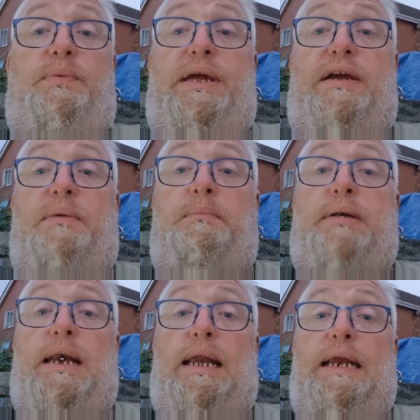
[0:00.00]
will be
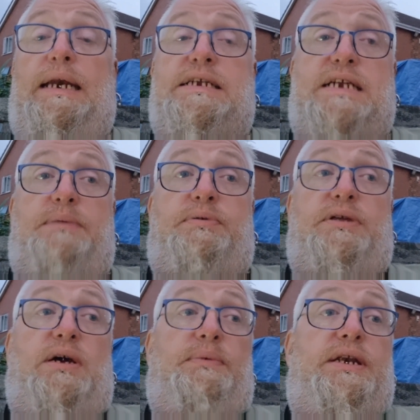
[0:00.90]
completely
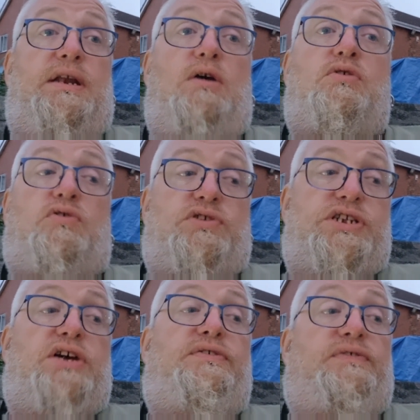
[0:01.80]
separate. There'll be no
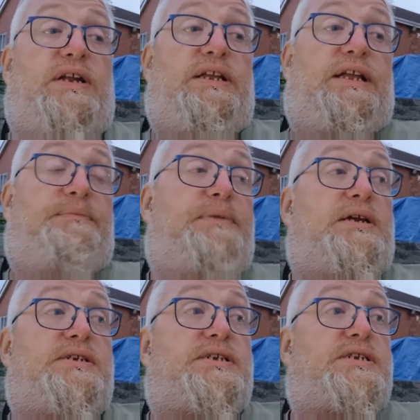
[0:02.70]
crossover or anything,
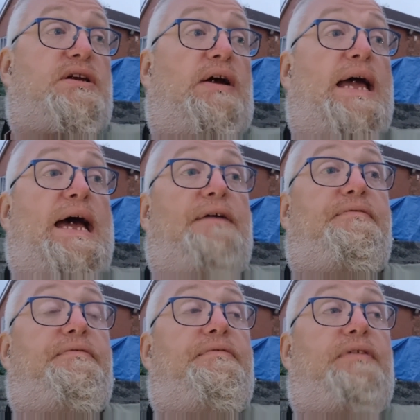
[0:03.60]
because I have